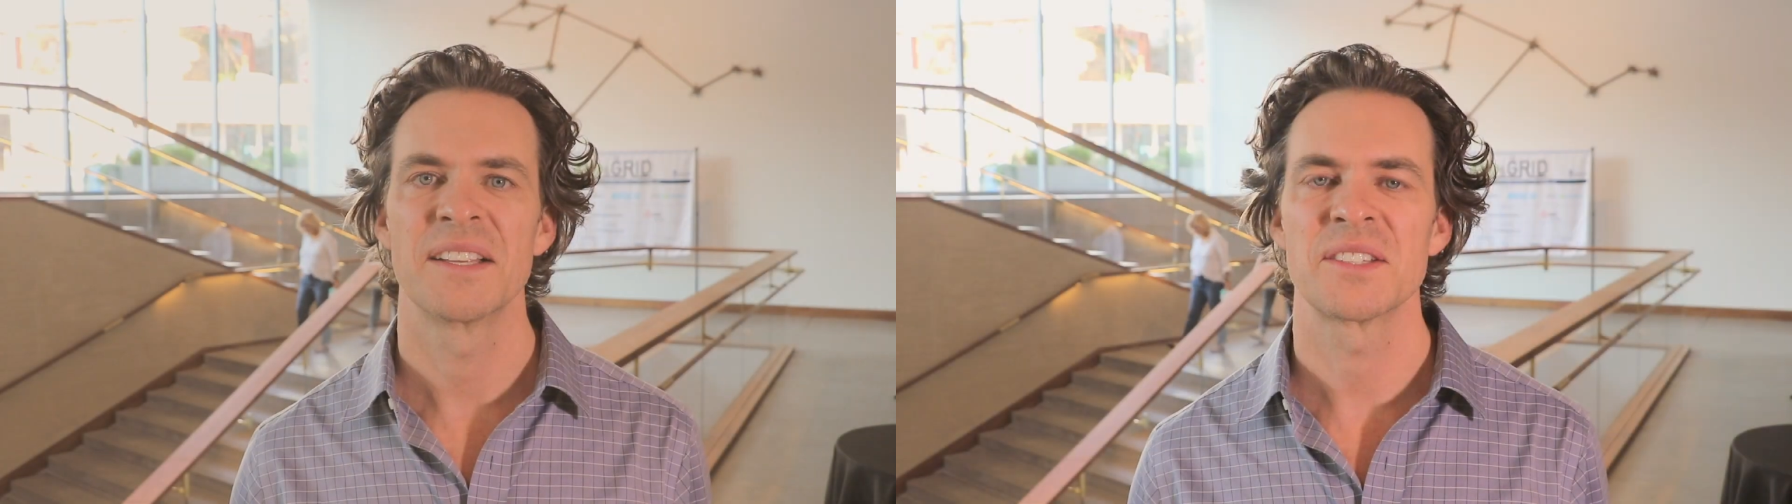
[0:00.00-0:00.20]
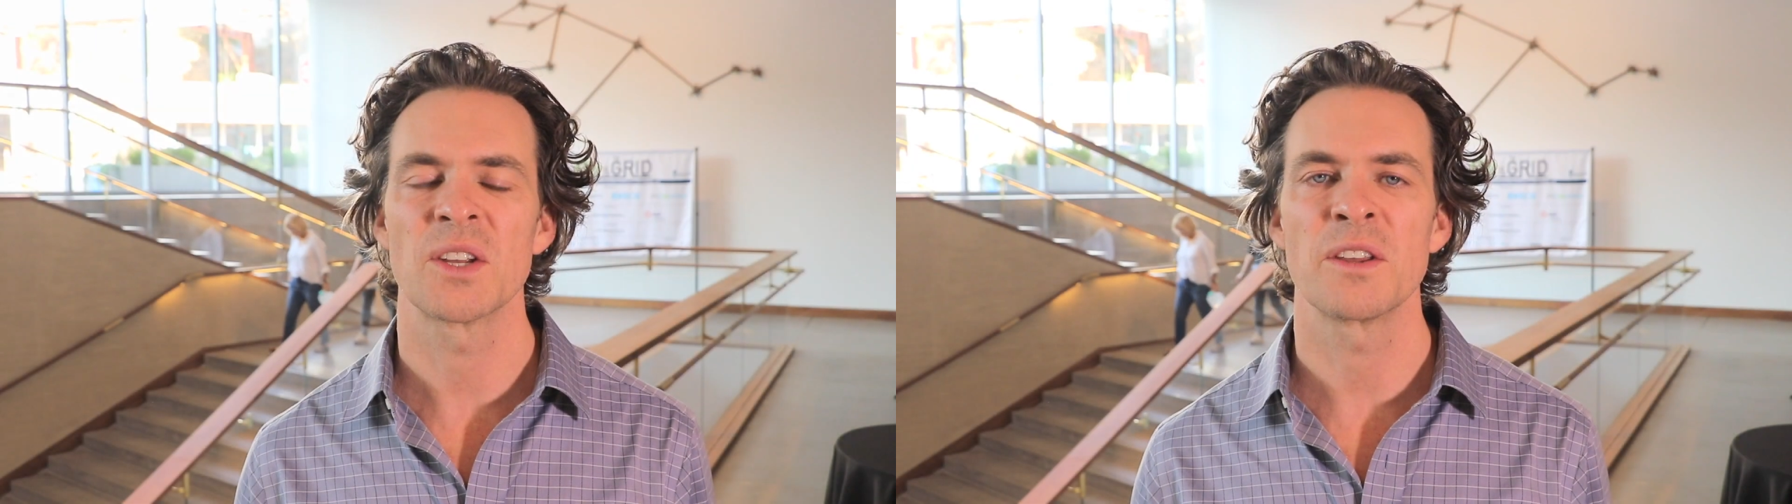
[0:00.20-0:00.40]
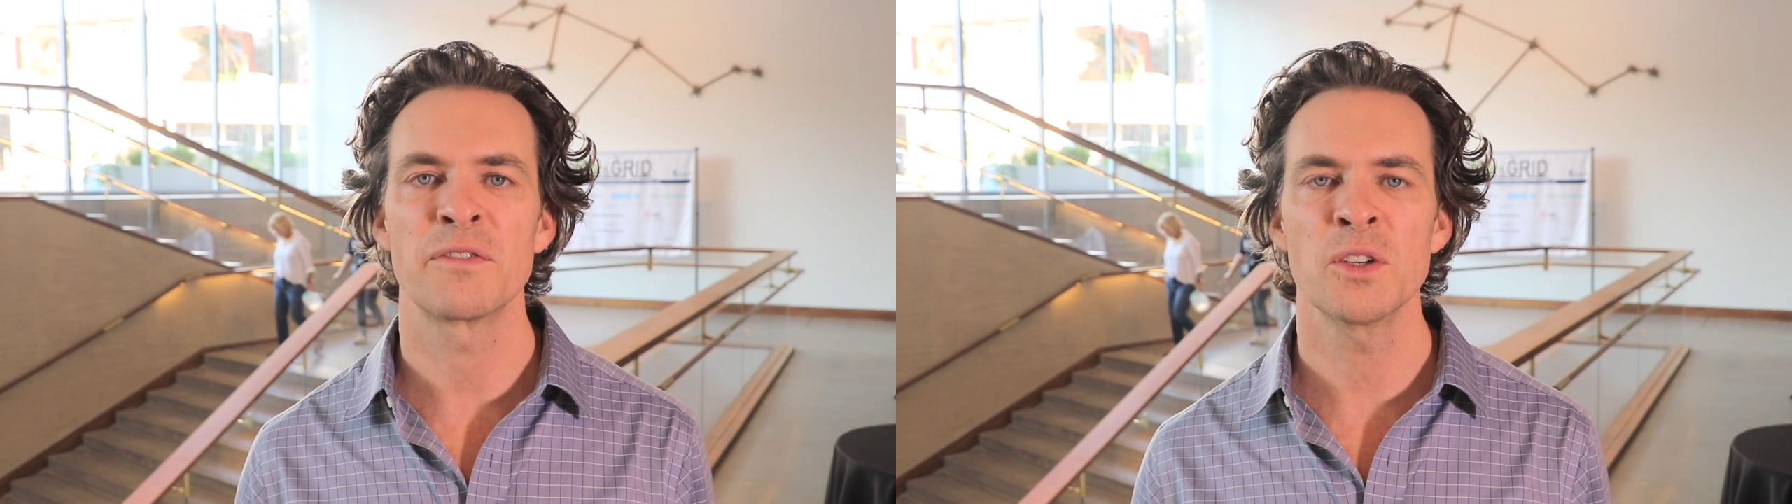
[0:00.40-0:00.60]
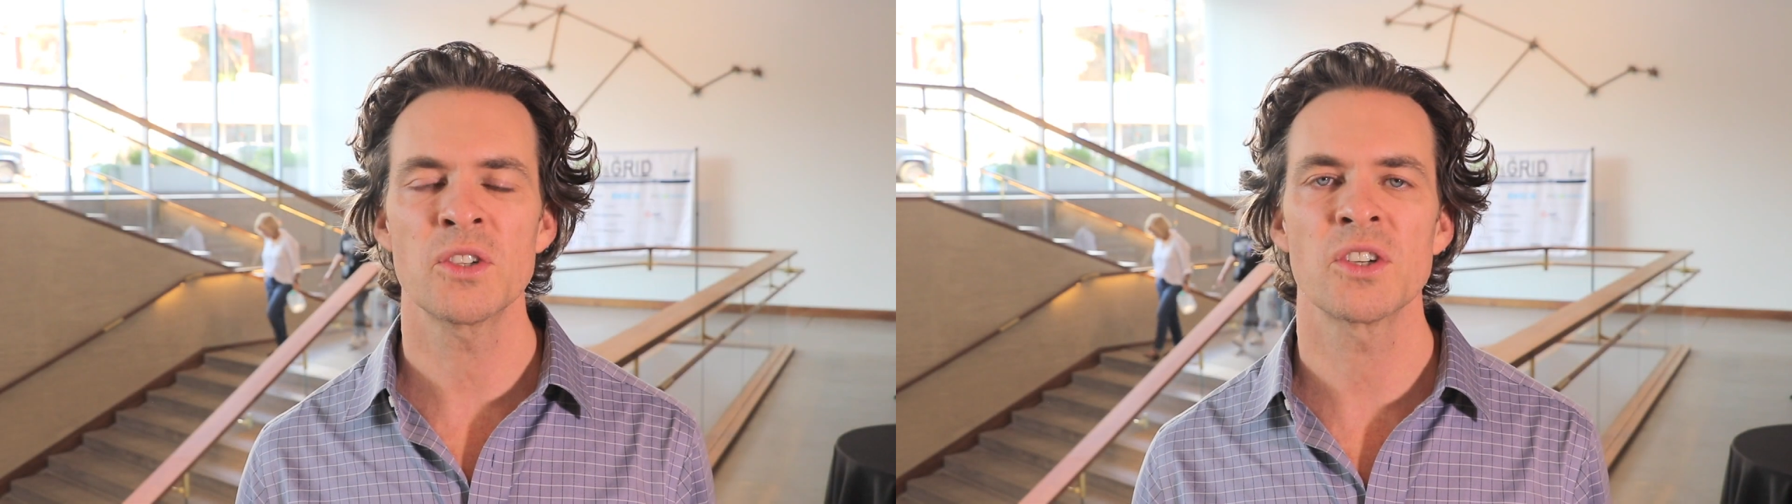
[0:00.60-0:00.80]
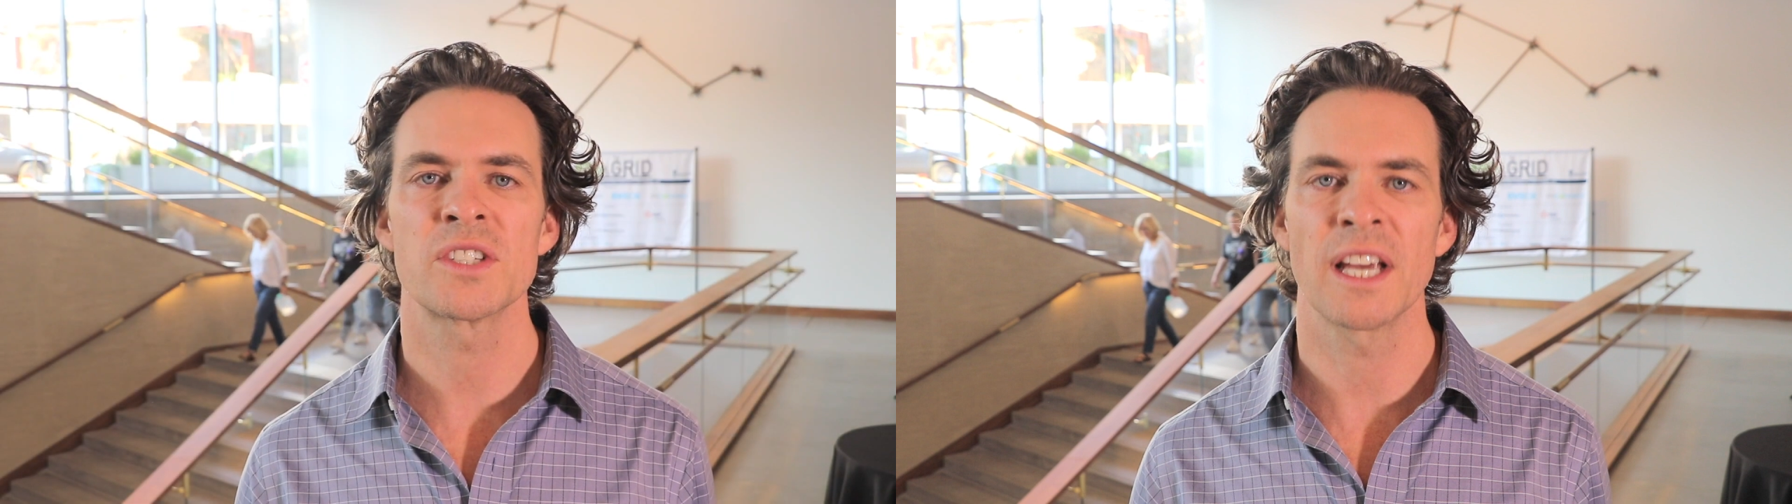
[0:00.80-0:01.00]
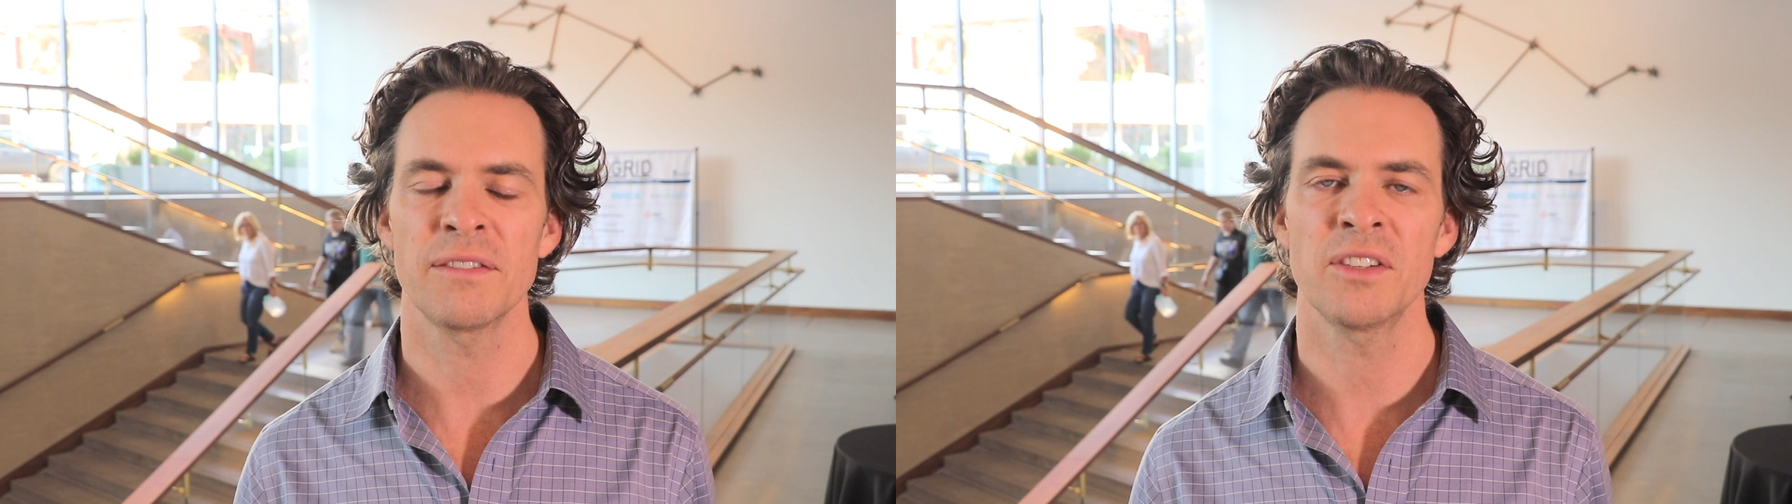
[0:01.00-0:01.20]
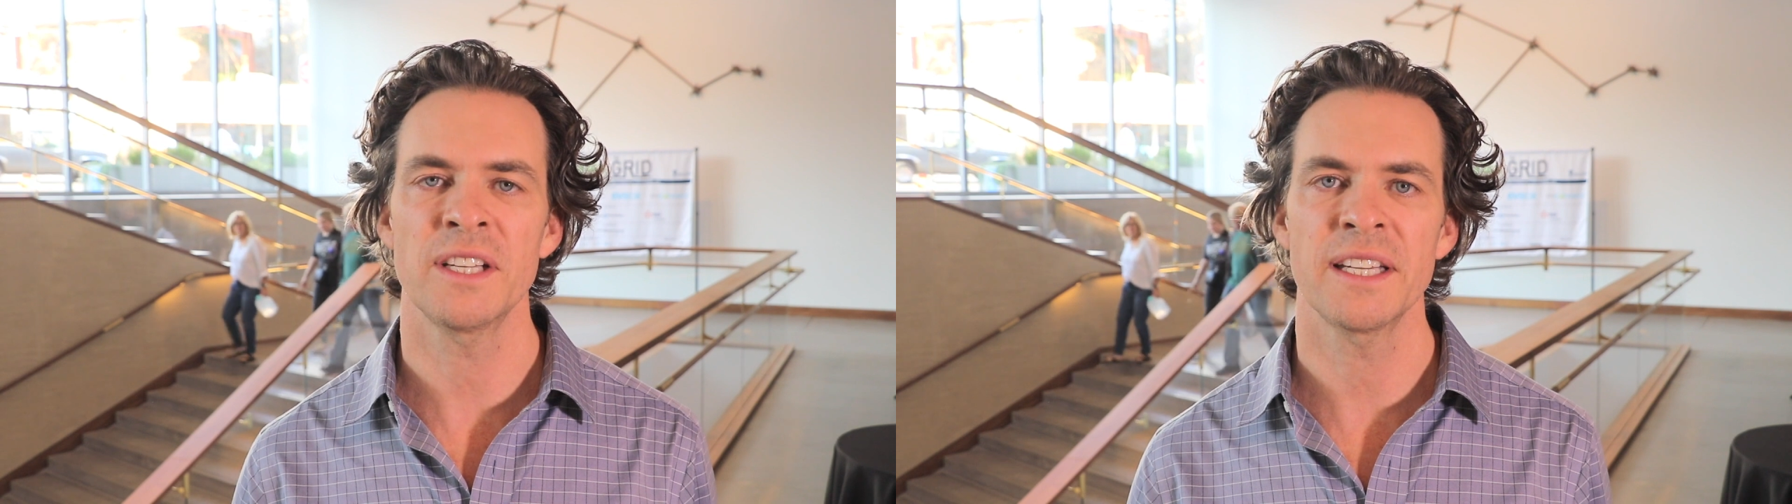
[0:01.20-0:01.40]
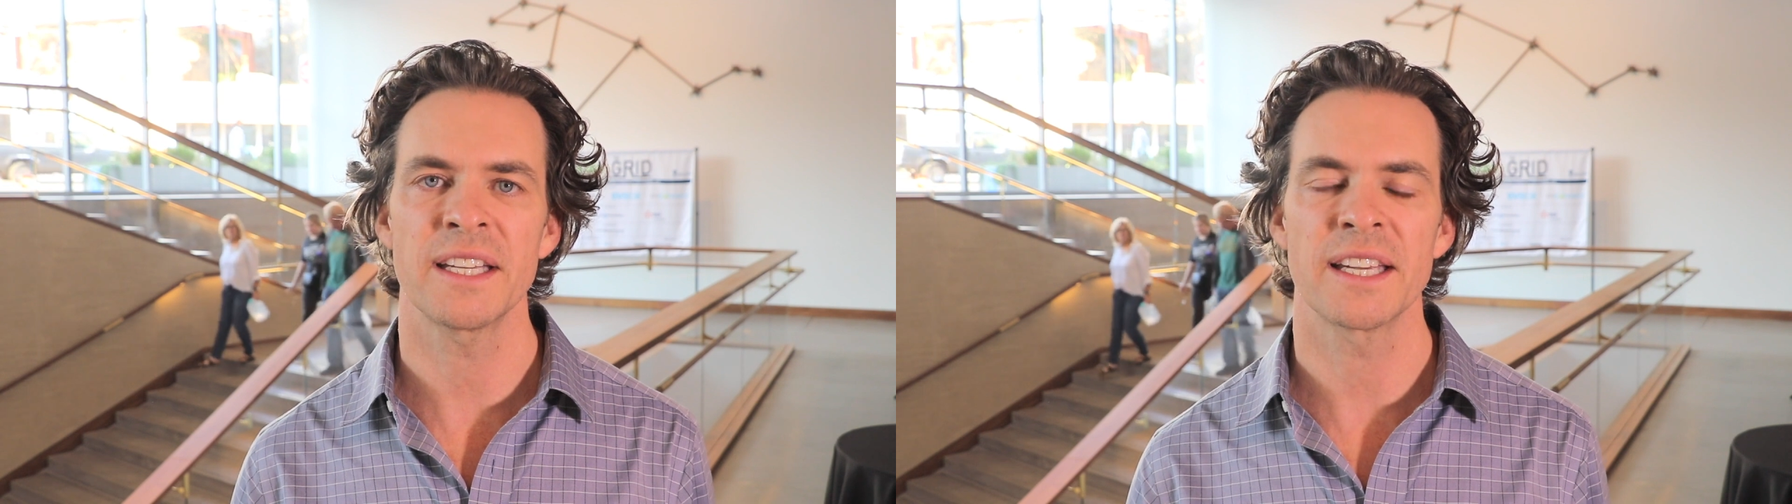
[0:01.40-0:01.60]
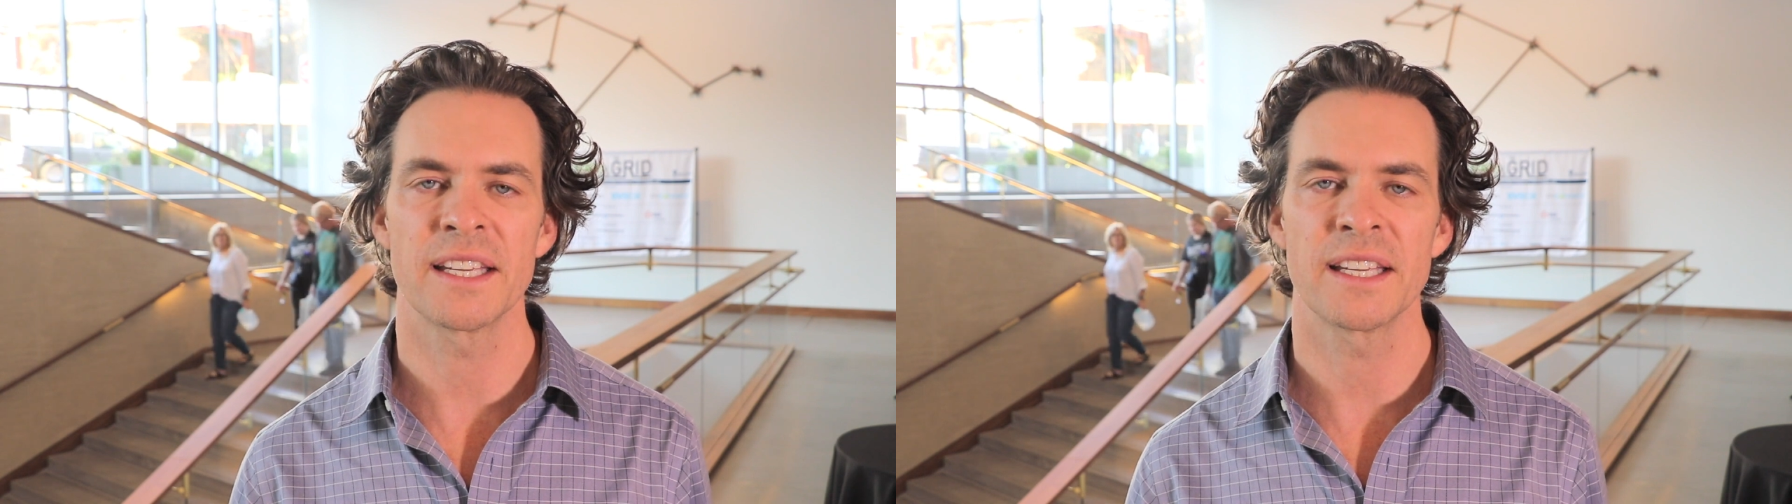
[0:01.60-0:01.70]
So the future definitely